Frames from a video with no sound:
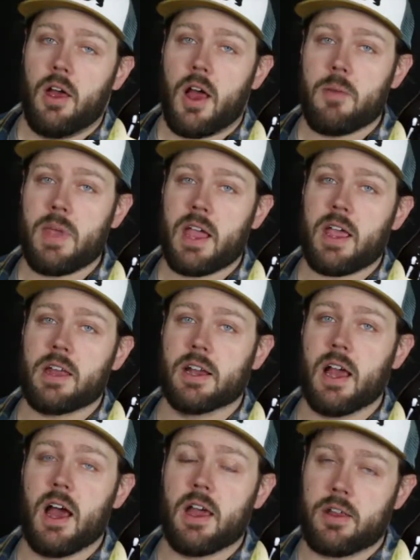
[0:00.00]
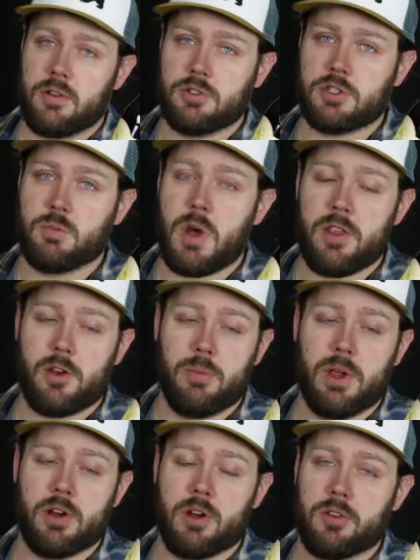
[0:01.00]
I'm that kind of guy. I don't just buy their
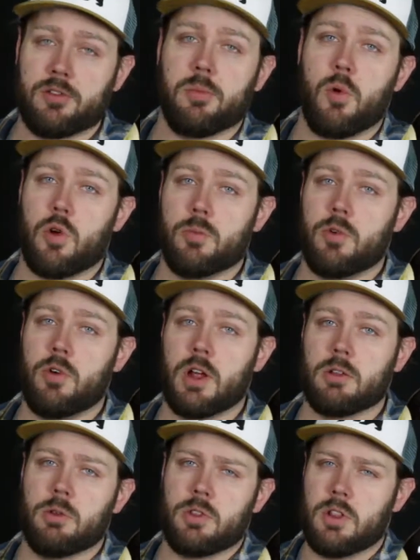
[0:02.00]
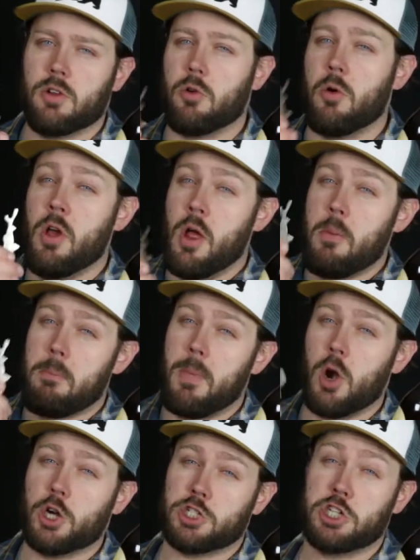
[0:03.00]
beer. I support them directly with a little
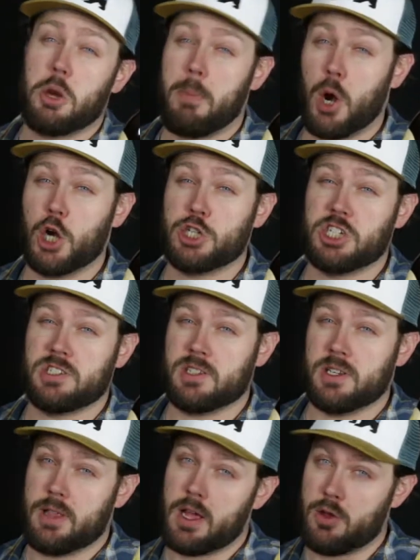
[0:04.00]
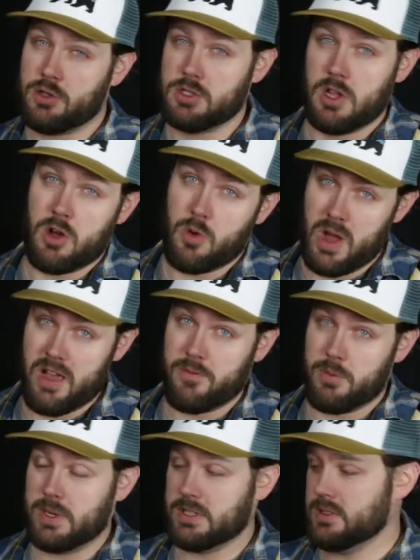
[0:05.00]
merch purchasing. That goes a long way
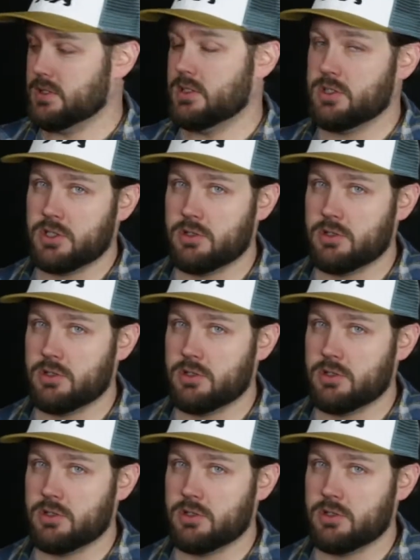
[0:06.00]
for businesses.